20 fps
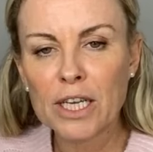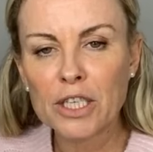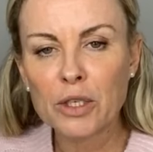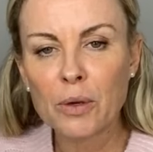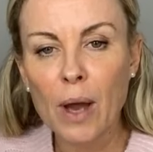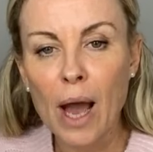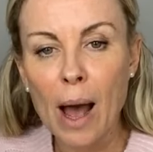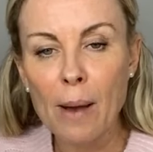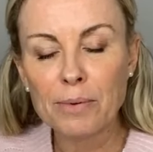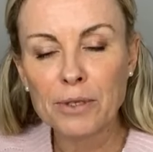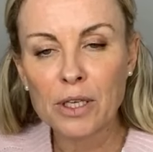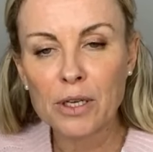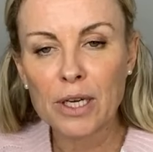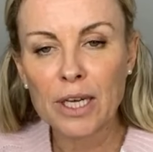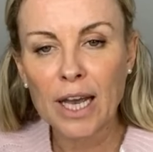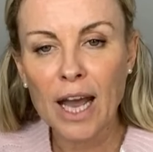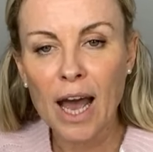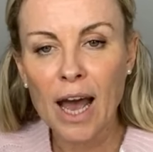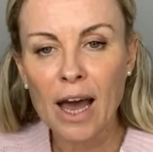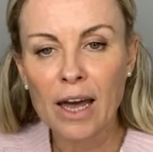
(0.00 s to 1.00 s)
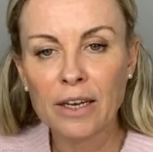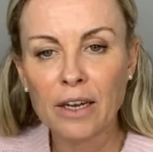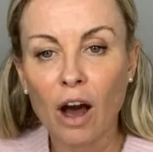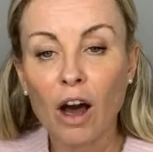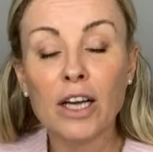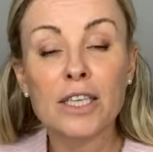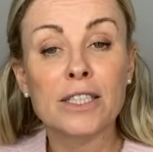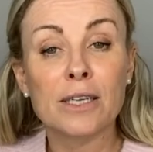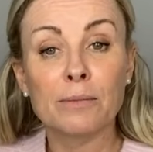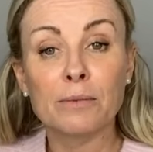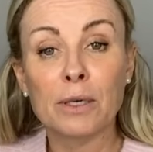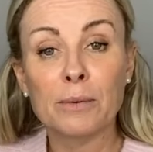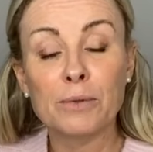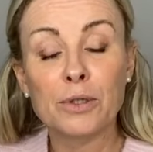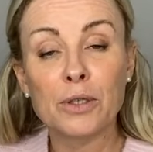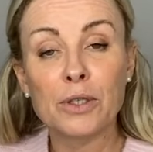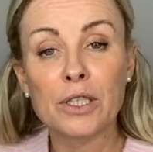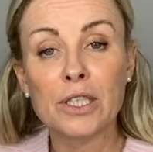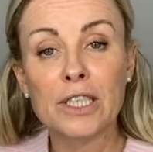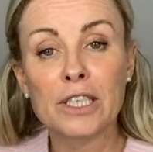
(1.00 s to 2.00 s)
Yes, you absolutely can. I
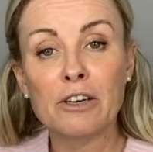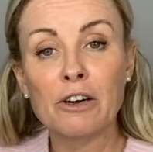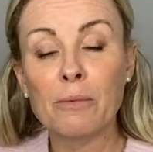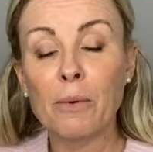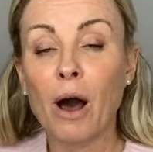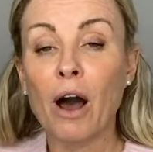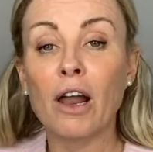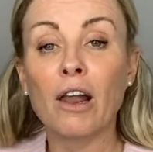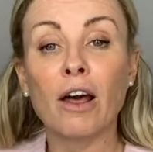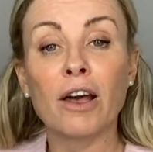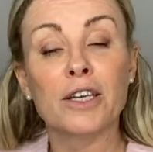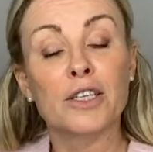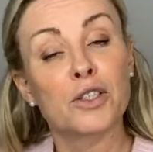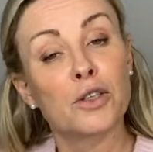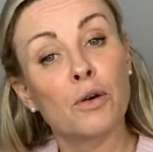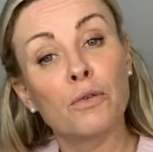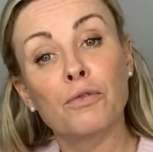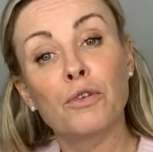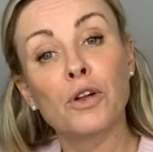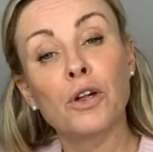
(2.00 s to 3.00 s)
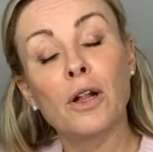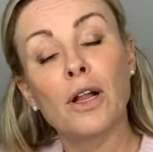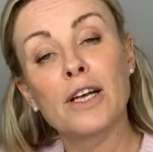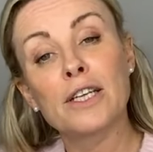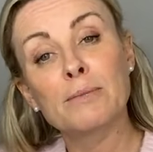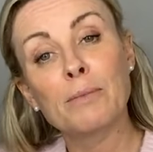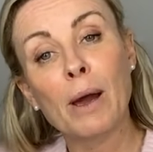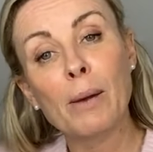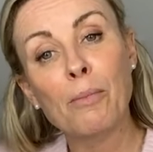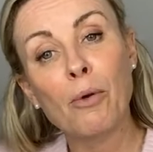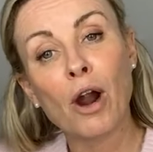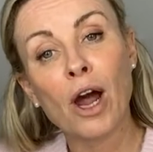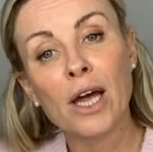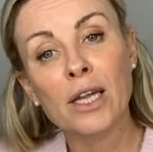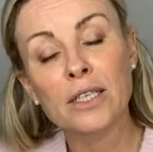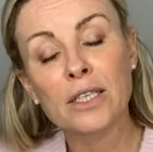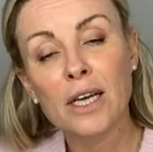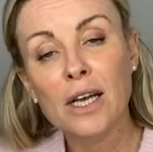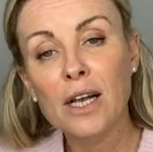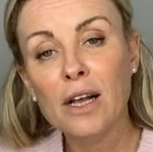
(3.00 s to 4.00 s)
sometimes use a serum. I like Sovereign as my
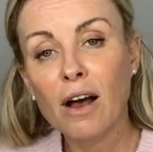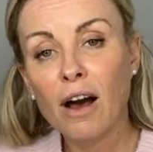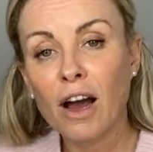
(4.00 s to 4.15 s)
brand.